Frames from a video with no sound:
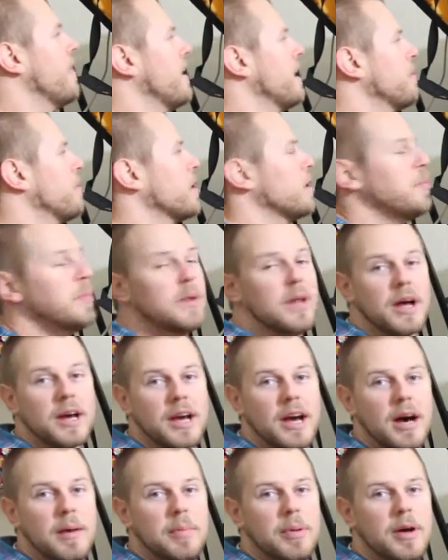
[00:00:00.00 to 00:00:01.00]
then I'm gonna plug
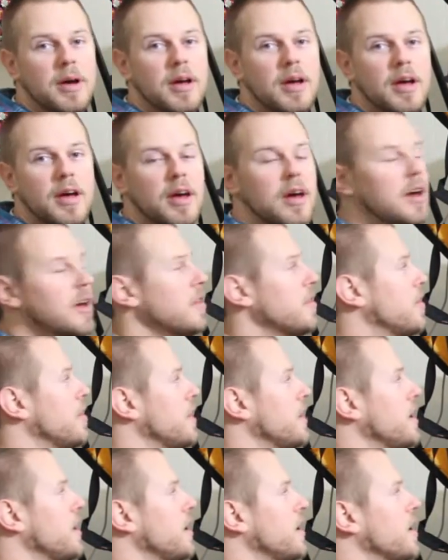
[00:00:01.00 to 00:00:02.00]
up
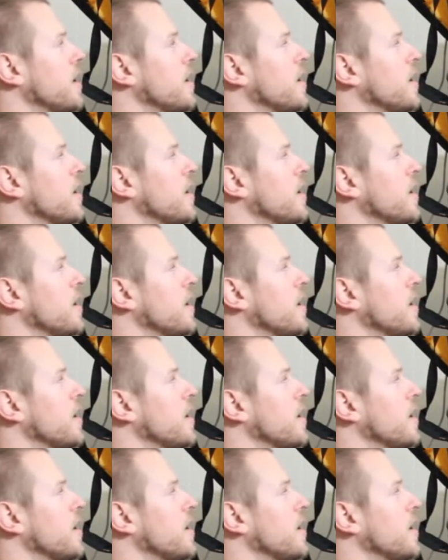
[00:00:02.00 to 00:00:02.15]
the